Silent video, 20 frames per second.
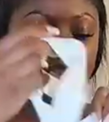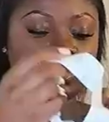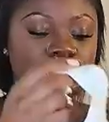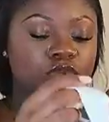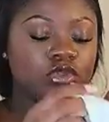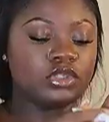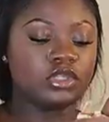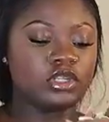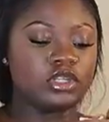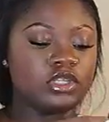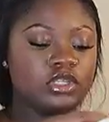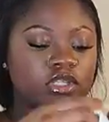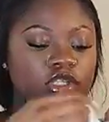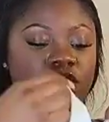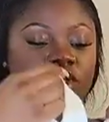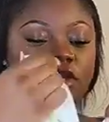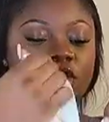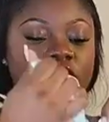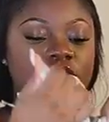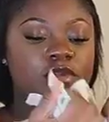So I'm just going to
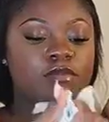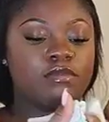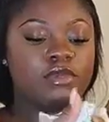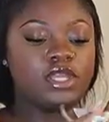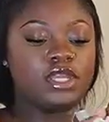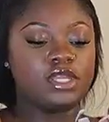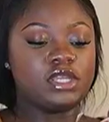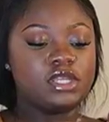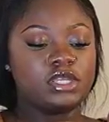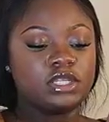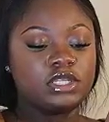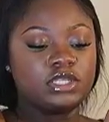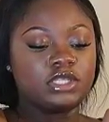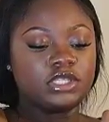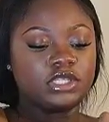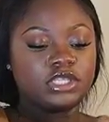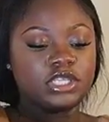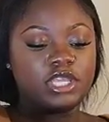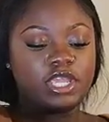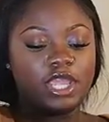stick the
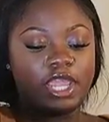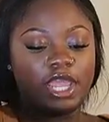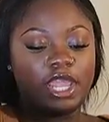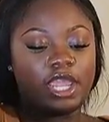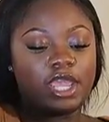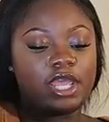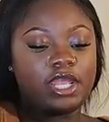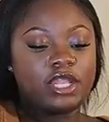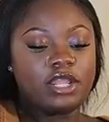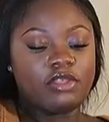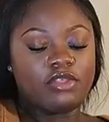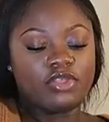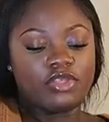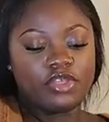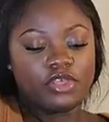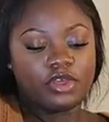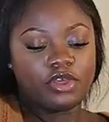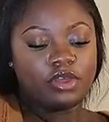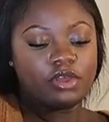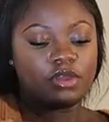mittens and
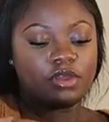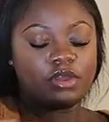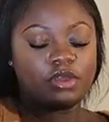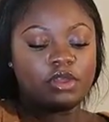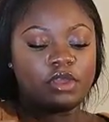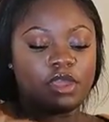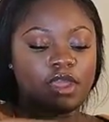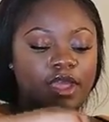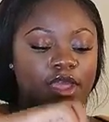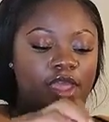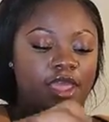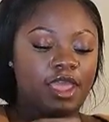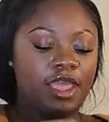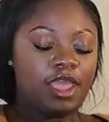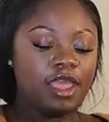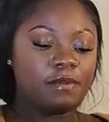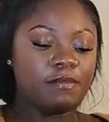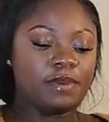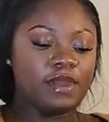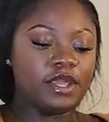the
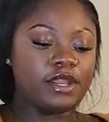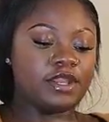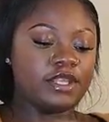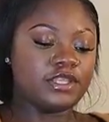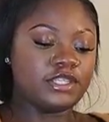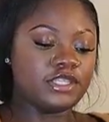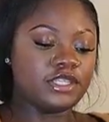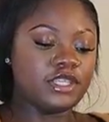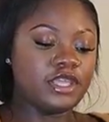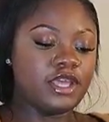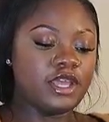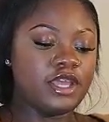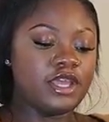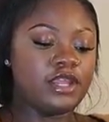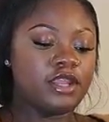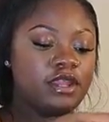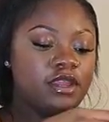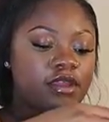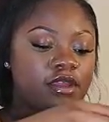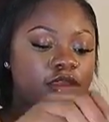headband
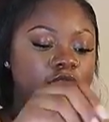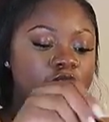inside.